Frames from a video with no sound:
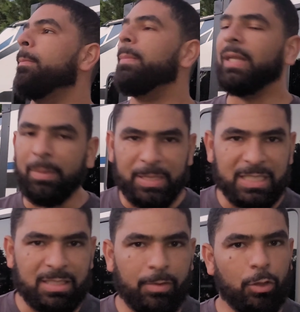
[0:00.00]
But let me
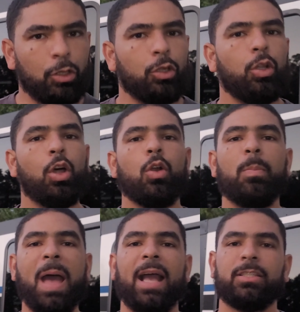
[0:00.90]
just give you a little
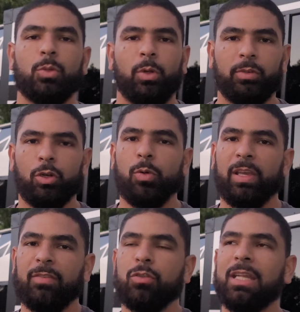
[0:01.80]
backstory real
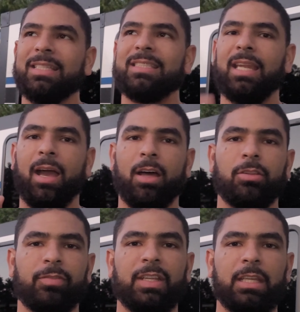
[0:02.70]
quick if you didn't see that
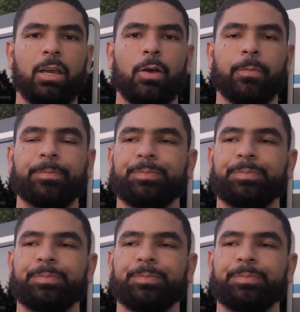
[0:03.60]
other video.